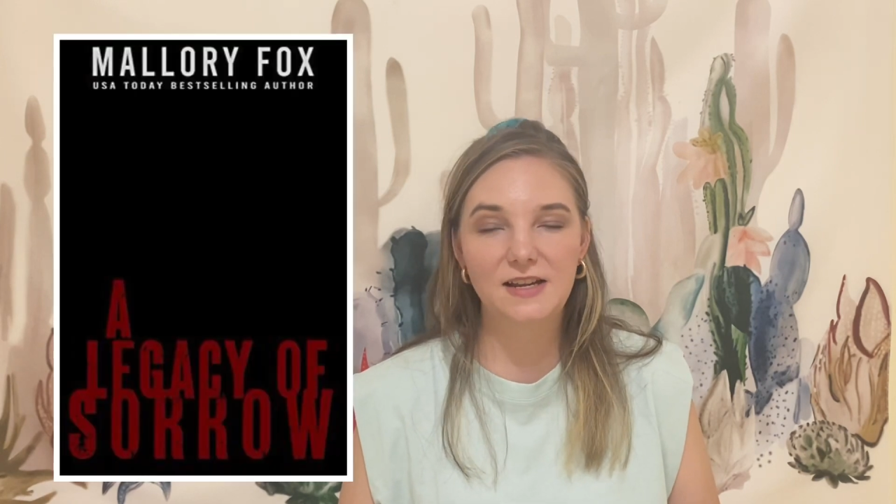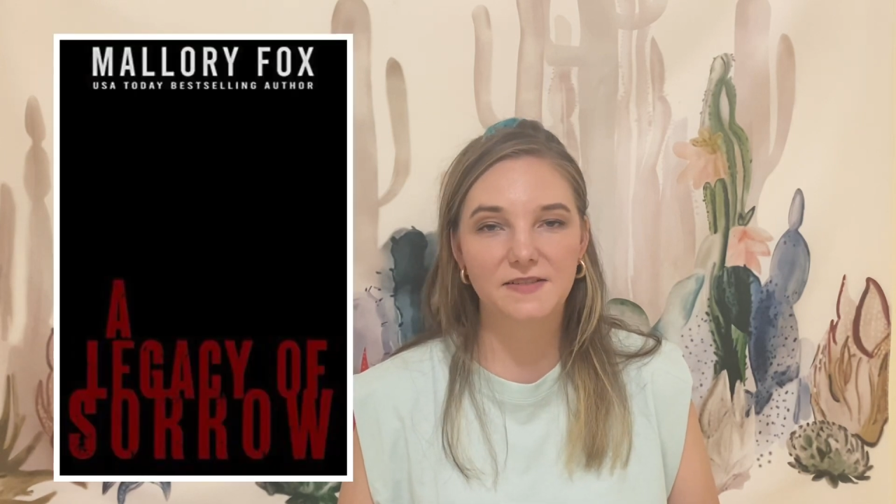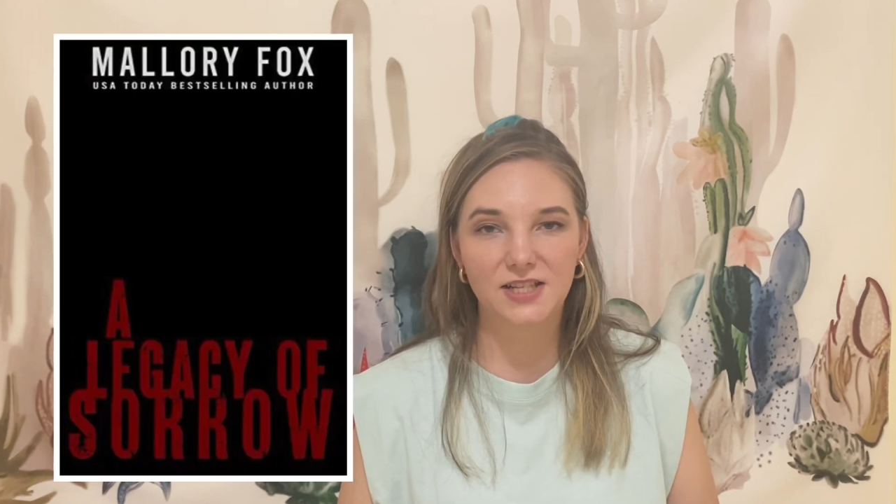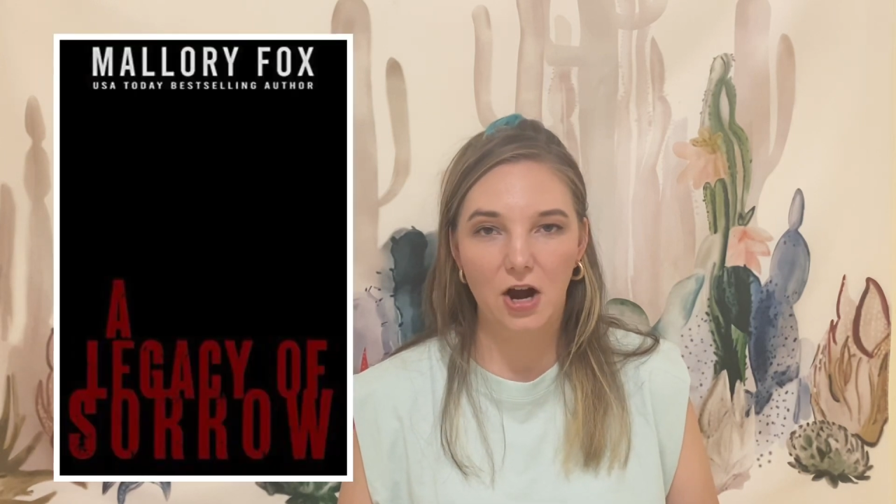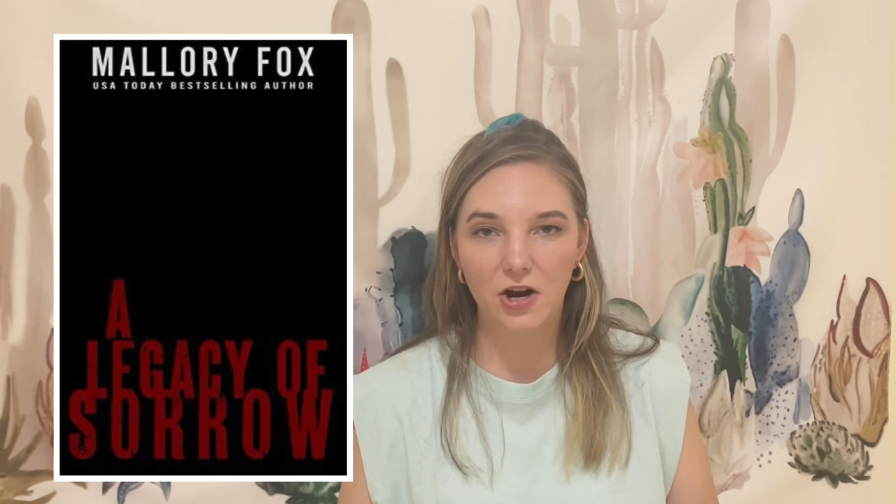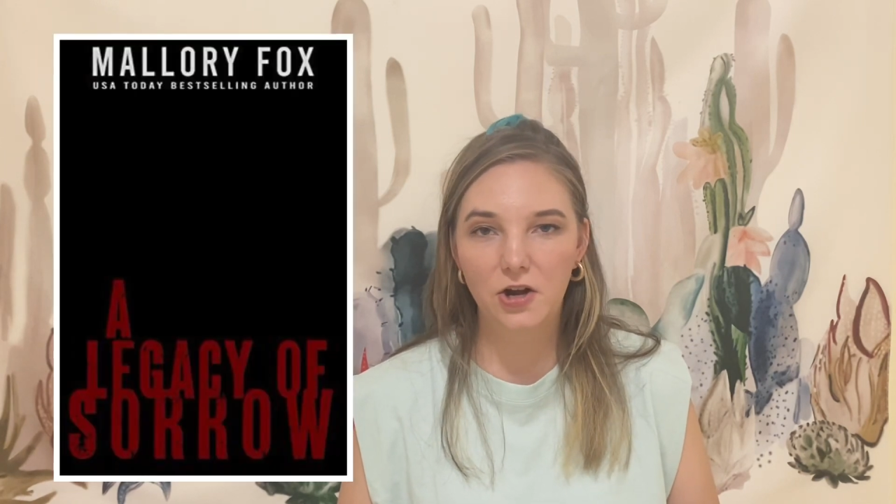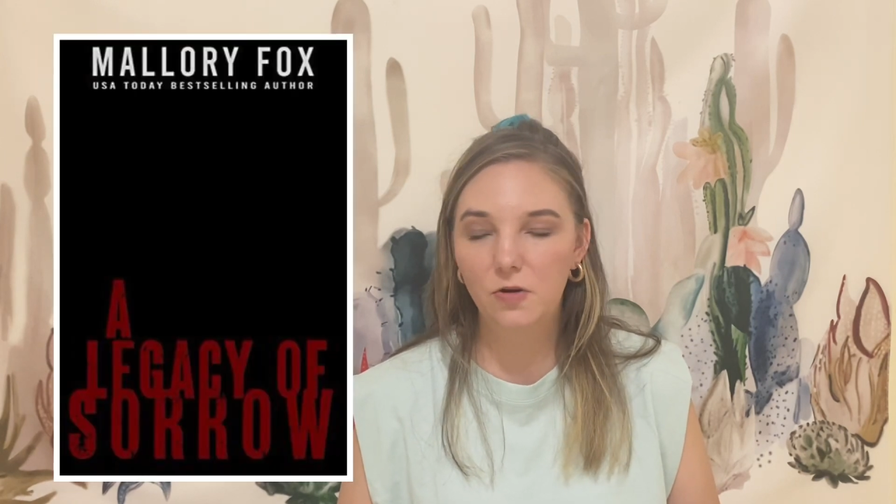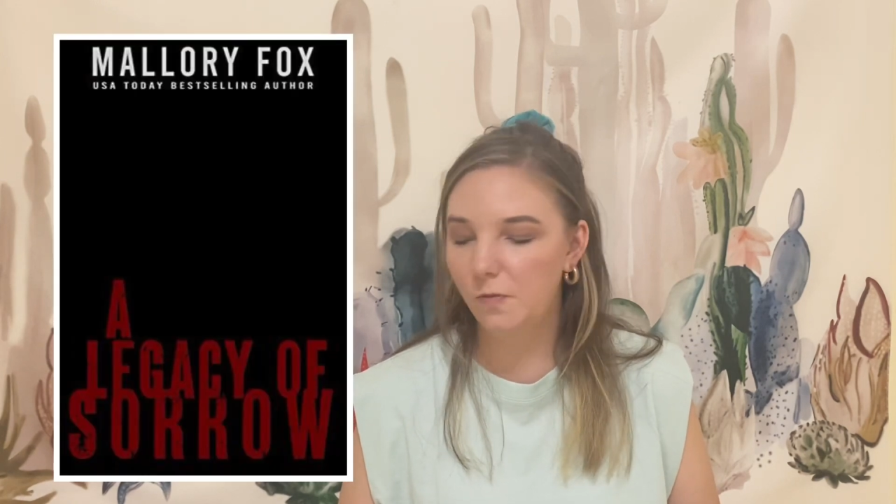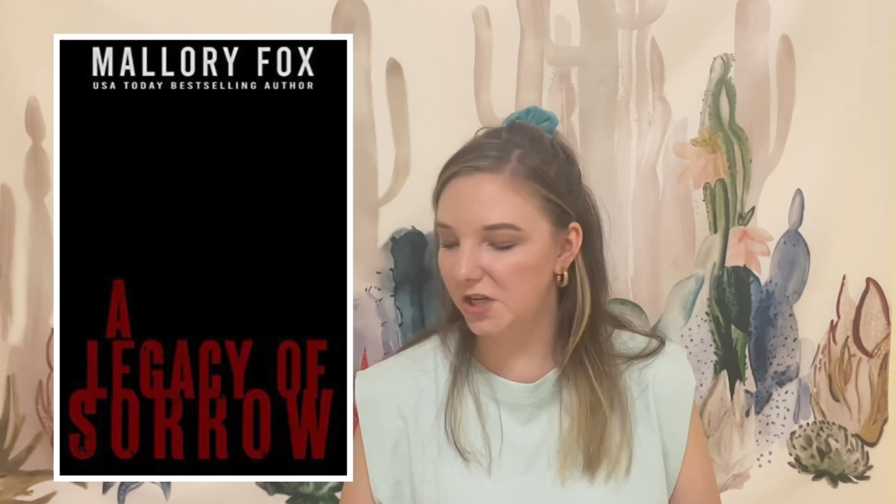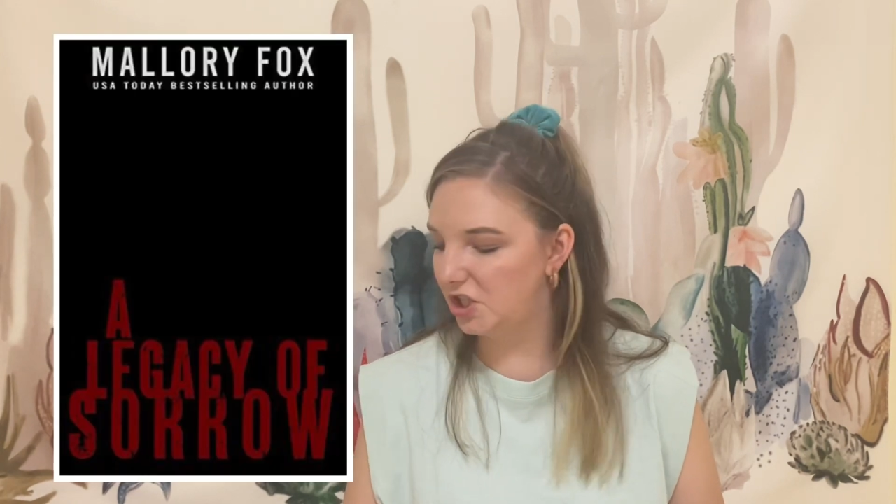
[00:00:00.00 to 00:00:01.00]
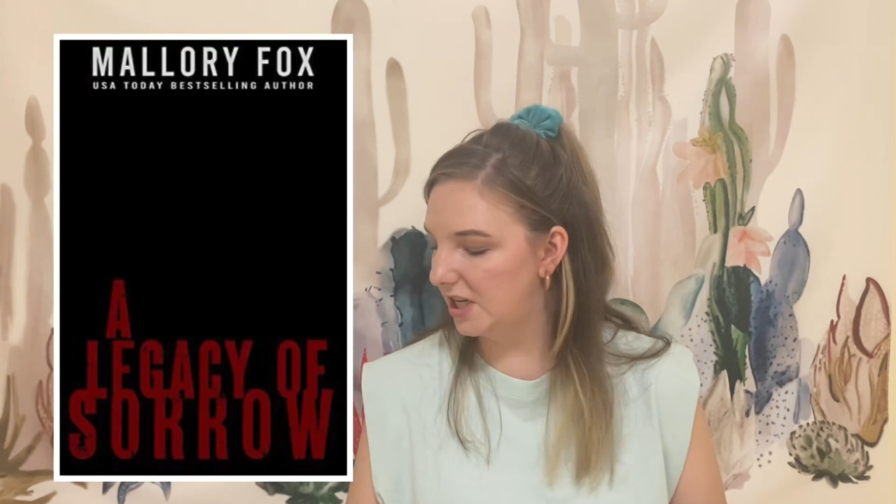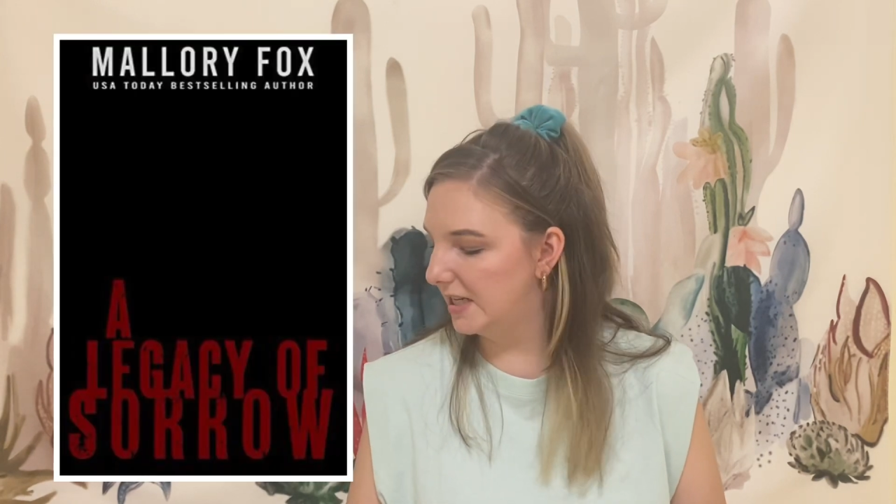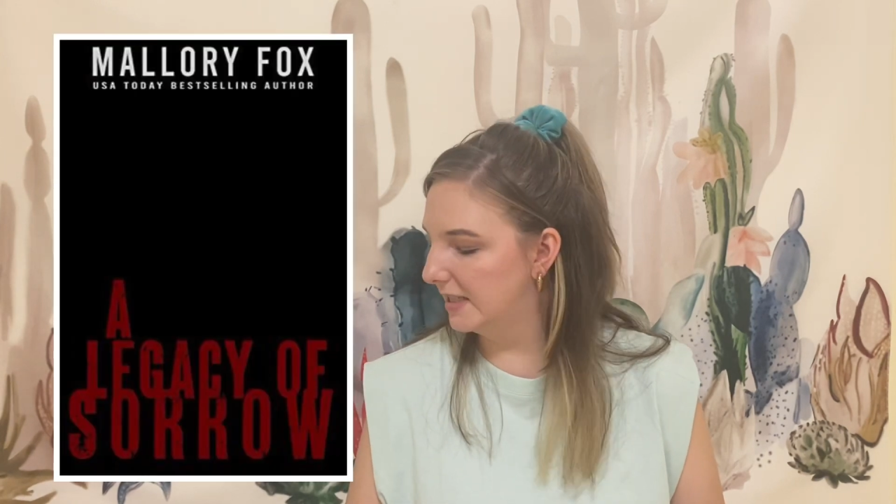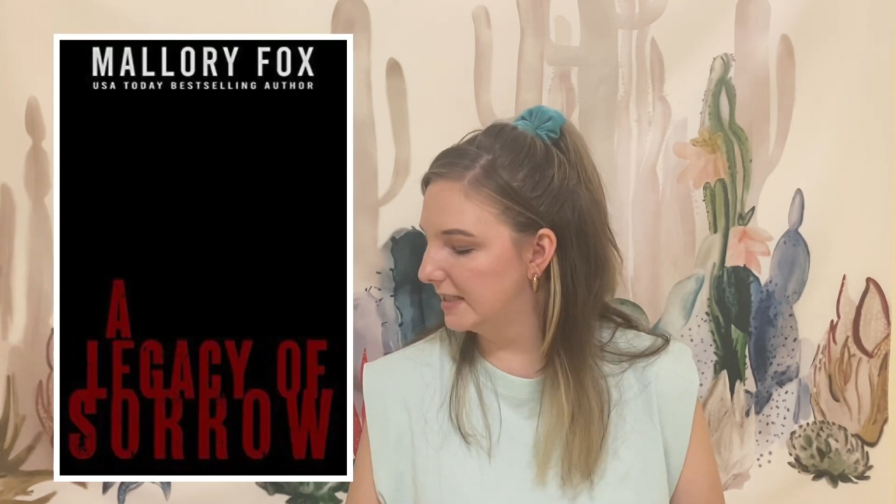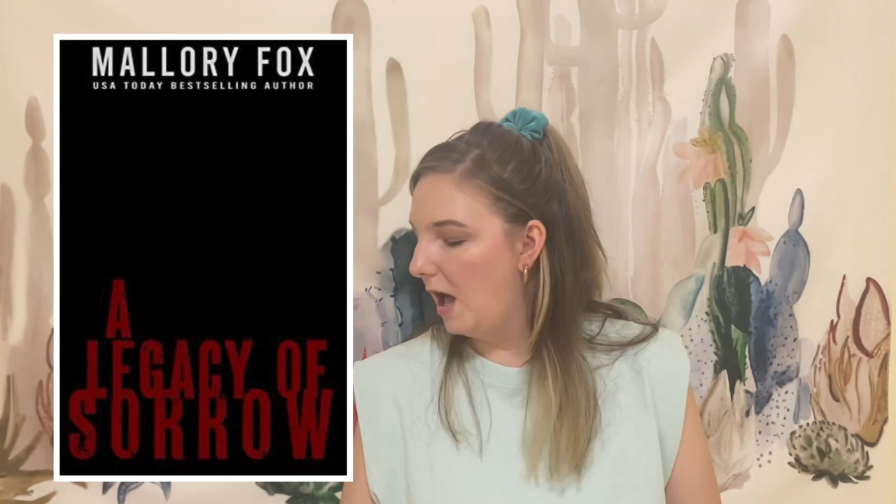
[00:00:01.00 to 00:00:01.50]
of Sorrow, which
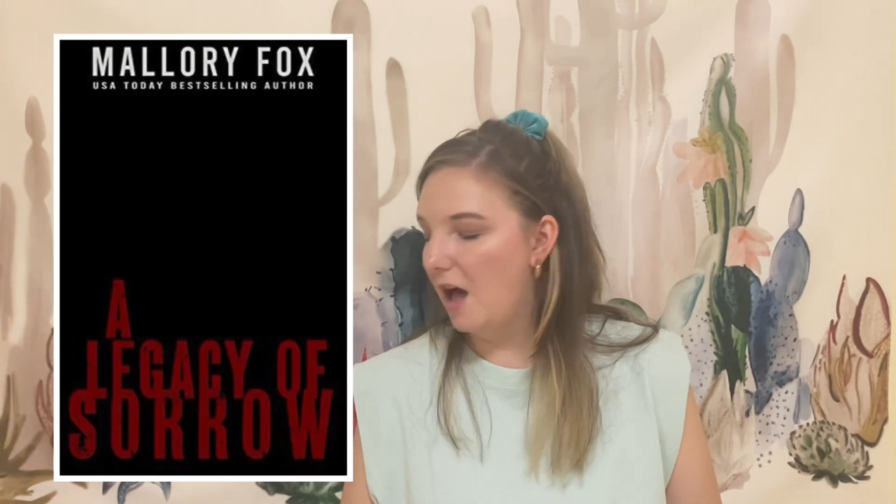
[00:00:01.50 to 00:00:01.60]
is